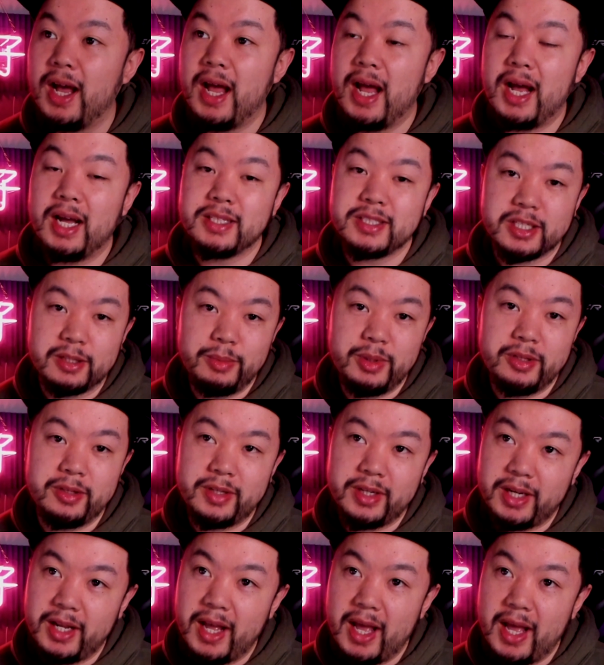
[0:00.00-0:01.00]
as a
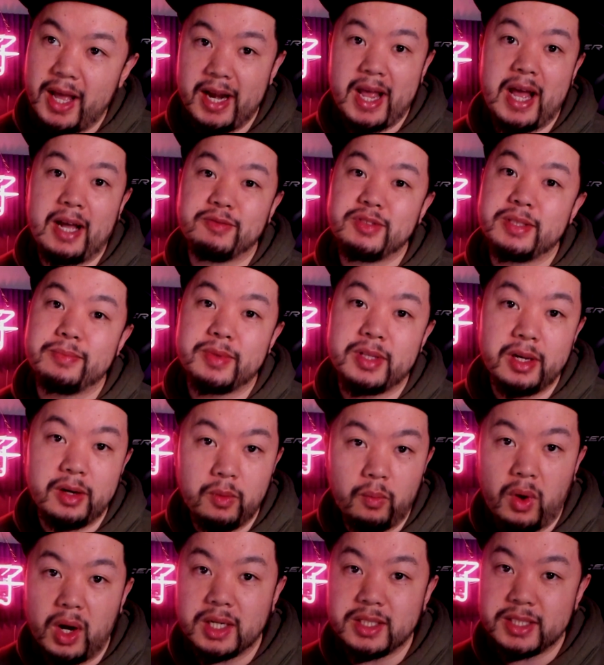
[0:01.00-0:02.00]
community and have something to
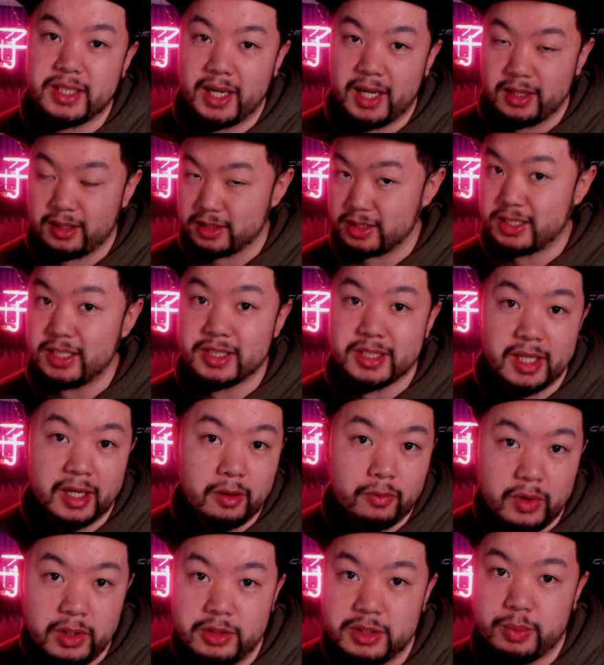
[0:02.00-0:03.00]
watch together, just like a
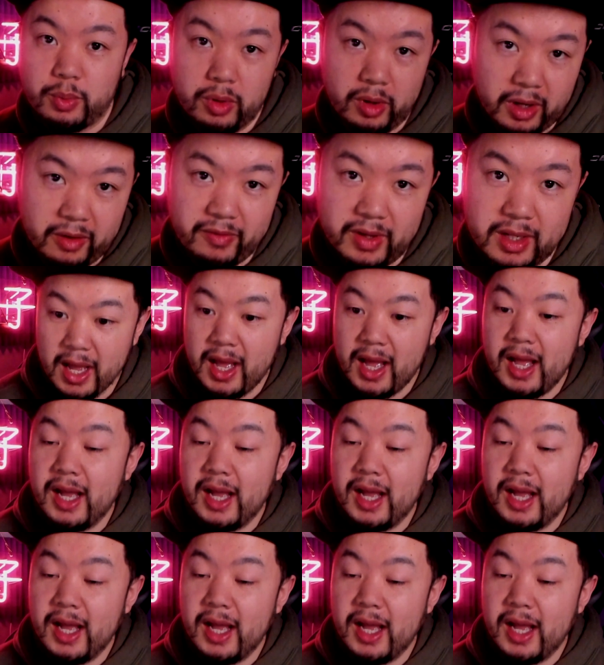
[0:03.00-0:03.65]
real sporting event.